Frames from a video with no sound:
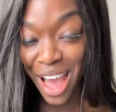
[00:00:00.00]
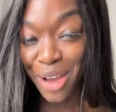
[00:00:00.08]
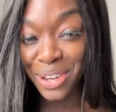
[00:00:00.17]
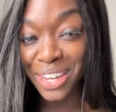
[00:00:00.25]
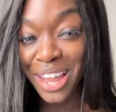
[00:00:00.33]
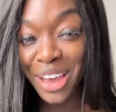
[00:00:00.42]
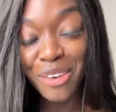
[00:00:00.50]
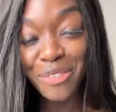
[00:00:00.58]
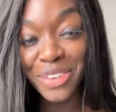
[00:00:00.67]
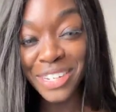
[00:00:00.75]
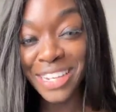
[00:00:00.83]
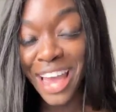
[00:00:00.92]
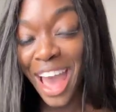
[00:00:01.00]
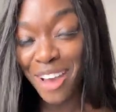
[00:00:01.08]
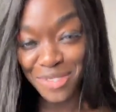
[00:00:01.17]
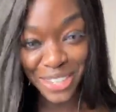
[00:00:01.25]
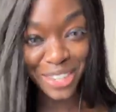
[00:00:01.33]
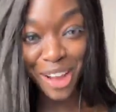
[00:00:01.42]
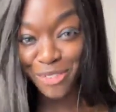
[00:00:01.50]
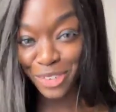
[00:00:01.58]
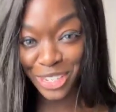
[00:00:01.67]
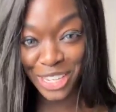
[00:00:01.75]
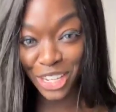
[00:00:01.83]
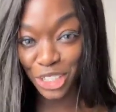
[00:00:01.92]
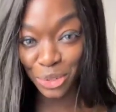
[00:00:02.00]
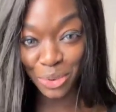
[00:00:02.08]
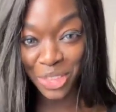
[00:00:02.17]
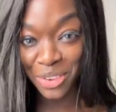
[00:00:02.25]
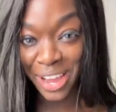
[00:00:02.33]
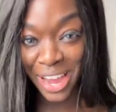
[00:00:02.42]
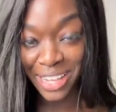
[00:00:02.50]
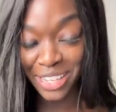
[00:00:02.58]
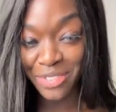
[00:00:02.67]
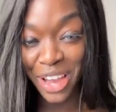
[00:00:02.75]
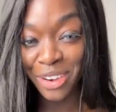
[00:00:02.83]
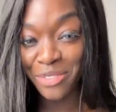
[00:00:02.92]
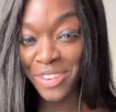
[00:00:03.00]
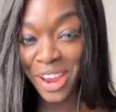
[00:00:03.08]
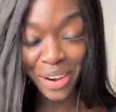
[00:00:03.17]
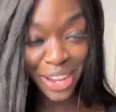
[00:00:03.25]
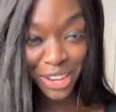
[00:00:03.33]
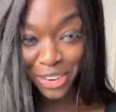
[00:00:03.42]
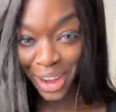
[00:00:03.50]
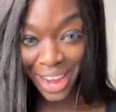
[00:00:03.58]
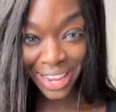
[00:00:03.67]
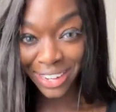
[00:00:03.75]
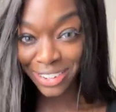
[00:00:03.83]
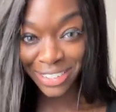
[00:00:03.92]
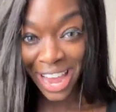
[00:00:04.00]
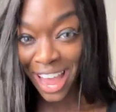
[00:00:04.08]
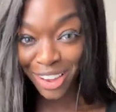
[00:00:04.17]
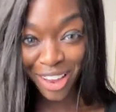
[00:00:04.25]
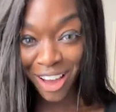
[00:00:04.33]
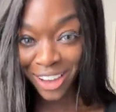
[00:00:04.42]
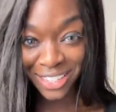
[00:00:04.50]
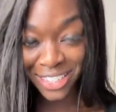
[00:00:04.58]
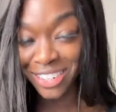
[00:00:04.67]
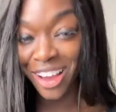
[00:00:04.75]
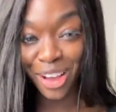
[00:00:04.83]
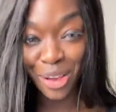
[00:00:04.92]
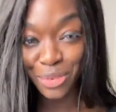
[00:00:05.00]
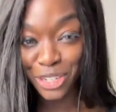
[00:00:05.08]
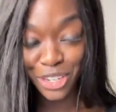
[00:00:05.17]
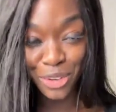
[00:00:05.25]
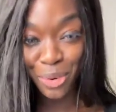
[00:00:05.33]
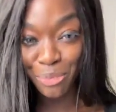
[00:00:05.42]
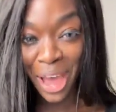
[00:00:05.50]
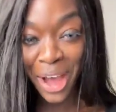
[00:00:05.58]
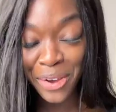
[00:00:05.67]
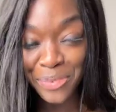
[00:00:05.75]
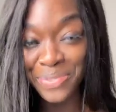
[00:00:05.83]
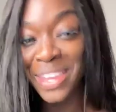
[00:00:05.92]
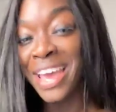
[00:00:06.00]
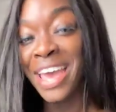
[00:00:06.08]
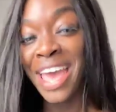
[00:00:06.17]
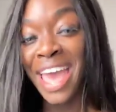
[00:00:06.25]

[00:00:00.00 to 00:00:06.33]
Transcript: I would love to have this conversation with you guys. I've got a very great dialogue to talk to you about.